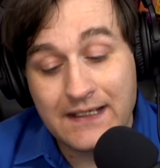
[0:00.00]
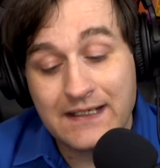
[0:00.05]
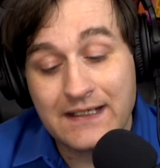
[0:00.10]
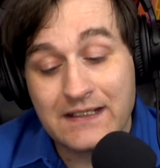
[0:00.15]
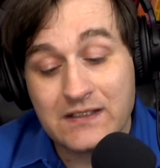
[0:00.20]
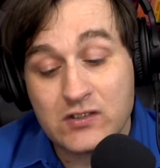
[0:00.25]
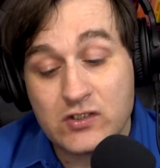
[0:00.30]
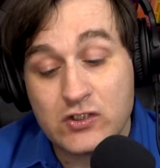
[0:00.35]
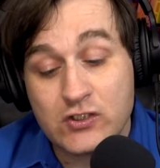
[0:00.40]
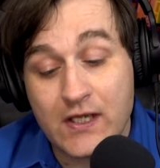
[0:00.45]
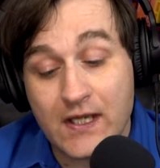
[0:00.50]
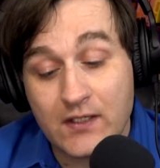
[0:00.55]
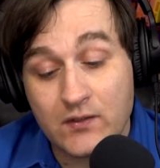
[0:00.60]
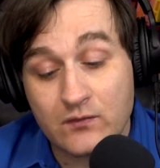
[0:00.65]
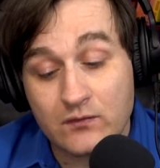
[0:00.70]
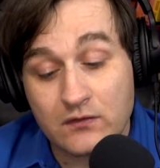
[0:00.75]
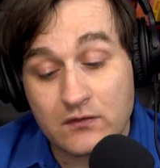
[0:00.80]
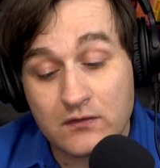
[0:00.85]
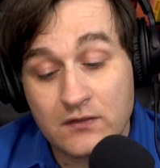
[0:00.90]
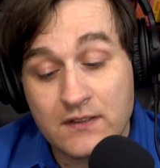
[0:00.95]
In
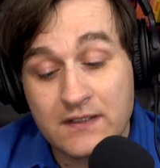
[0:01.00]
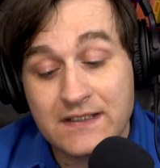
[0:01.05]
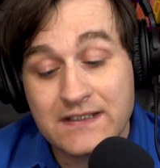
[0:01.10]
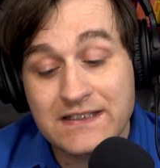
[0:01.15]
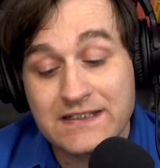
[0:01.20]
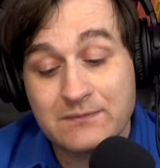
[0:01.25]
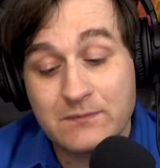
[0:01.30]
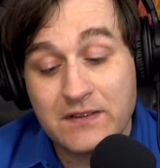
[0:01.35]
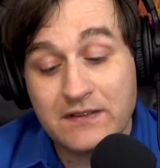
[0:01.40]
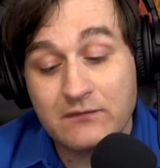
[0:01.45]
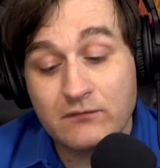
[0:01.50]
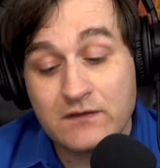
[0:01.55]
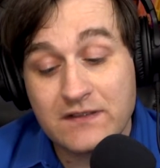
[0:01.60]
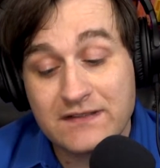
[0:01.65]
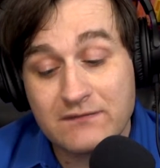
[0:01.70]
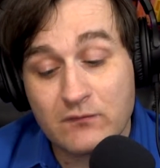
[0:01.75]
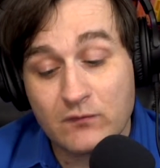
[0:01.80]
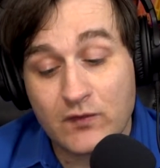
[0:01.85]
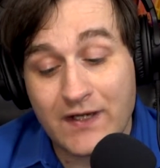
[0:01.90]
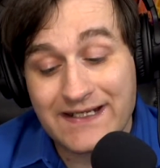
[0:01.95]
general, Smith
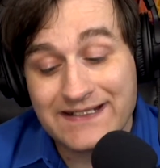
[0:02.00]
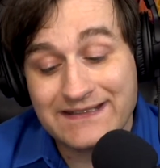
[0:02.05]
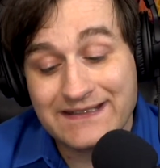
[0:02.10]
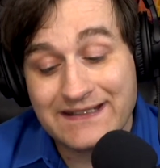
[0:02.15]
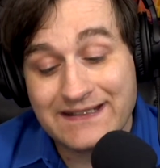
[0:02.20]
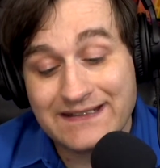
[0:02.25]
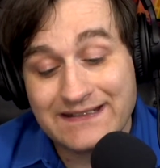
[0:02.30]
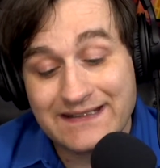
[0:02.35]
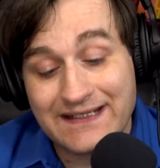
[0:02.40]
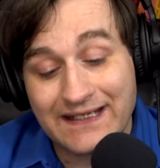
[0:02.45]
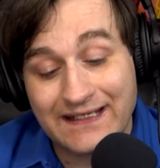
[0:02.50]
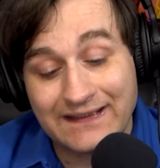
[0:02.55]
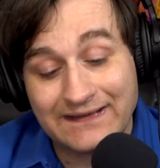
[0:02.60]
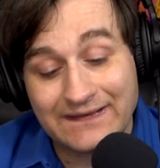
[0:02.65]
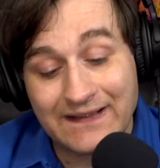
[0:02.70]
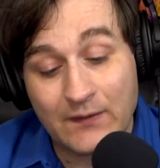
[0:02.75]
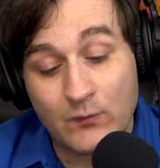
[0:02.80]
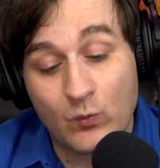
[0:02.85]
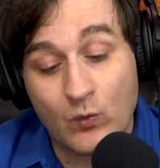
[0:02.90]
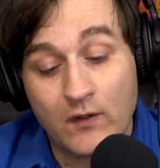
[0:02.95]
rested his case
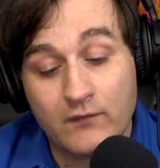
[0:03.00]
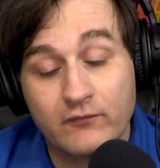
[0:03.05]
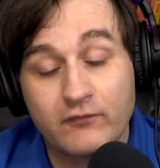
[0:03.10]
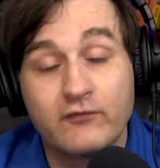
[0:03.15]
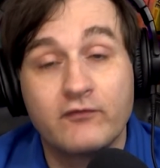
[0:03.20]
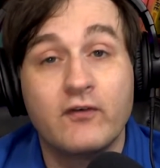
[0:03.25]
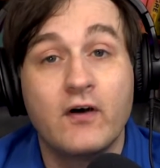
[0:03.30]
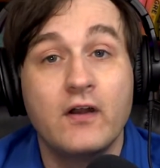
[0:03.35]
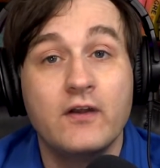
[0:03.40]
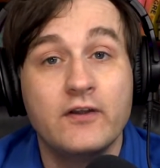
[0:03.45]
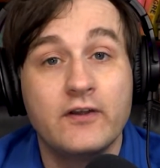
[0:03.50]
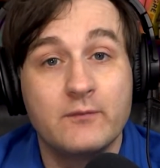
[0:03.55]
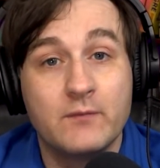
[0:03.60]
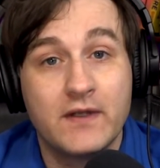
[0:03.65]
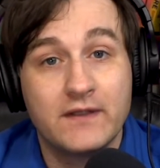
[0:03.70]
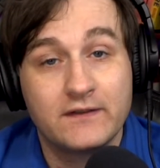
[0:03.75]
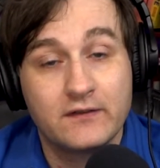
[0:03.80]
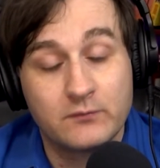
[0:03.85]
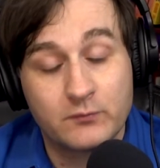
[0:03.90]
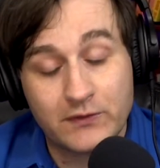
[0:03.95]
on one
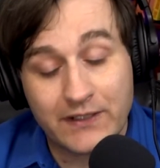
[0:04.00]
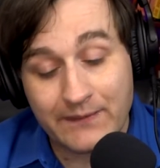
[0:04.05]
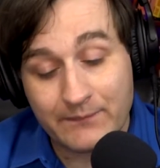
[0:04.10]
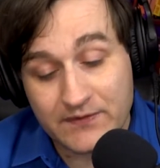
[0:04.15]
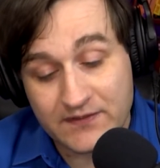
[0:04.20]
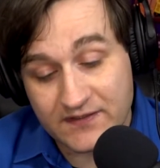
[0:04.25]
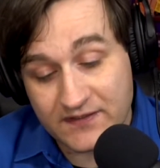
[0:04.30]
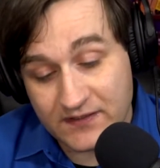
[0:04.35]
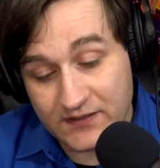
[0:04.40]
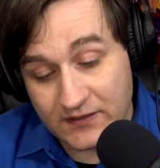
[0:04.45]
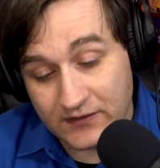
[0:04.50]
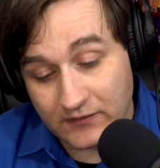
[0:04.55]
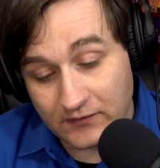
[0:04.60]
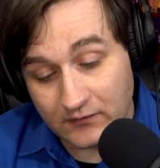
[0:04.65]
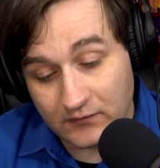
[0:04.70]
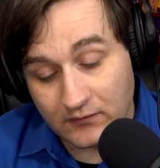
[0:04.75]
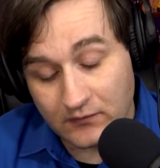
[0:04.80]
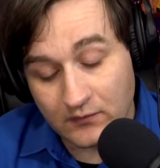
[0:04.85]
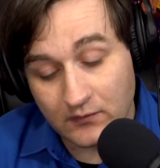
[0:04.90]
fundamental proposition.